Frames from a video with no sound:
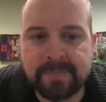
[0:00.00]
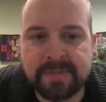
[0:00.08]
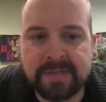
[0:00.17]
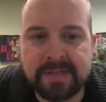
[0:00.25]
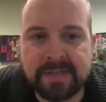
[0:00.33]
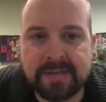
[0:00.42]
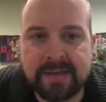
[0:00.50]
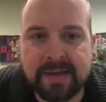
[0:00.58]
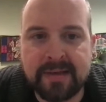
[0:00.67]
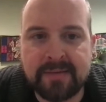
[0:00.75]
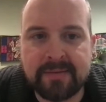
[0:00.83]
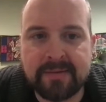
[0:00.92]
see
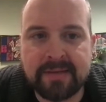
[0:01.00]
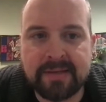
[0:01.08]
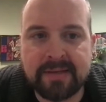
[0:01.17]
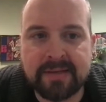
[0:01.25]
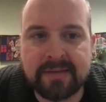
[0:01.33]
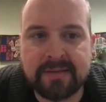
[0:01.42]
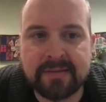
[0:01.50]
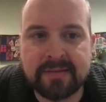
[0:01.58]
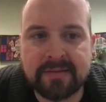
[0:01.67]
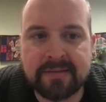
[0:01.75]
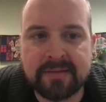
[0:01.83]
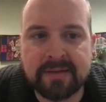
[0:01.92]
that
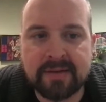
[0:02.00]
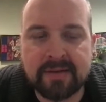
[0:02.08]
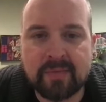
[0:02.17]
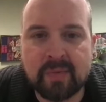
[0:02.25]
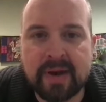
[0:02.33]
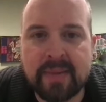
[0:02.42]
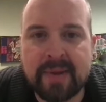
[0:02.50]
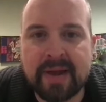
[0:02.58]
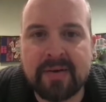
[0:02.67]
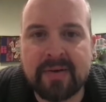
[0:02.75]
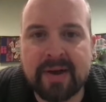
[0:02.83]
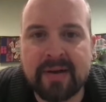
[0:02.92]
he's when I'm
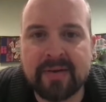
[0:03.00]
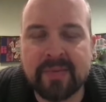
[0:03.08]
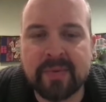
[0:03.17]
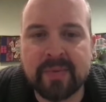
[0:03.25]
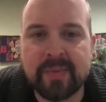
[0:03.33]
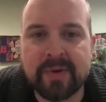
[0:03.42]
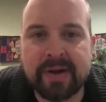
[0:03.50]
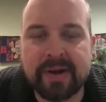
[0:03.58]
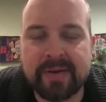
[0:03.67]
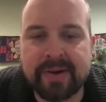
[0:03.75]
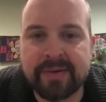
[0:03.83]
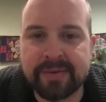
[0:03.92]
not around or when we're
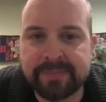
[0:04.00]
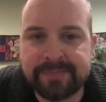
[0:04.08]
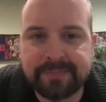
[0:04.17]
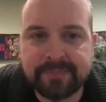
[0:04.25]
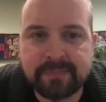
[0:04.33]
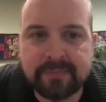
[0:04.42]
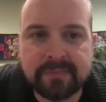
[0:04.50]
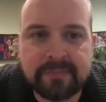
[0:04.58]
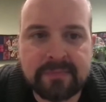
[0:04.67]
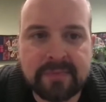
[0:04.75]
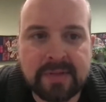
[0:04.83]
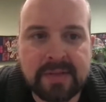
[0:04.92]
not around,
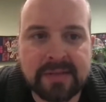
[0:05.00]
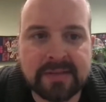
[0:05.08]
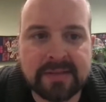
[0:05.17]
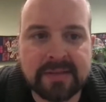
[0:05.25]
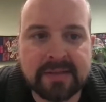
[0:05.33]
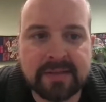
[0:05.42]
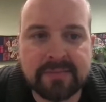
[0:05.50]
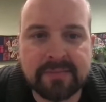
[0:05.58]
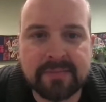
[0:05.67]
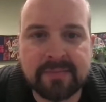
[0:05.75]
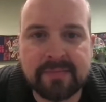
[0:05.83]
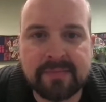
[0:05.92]
he's
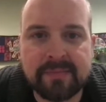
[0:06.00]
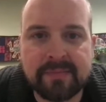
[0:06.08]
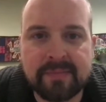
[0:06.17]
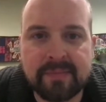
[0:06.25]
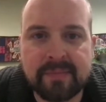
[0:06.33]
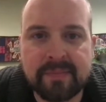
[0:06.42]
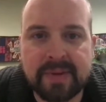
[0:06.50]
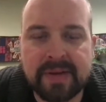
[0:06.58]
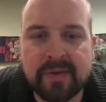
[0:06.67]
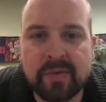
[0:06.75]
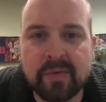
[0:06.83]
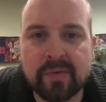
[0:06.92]

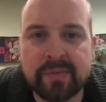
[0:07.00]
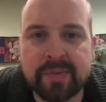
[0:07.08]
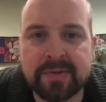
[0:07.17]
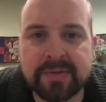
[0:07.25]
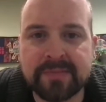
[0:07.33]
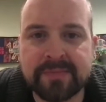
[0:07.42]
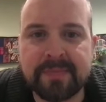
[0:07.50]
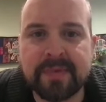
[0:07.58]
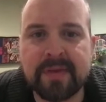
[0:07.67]
being a cool person.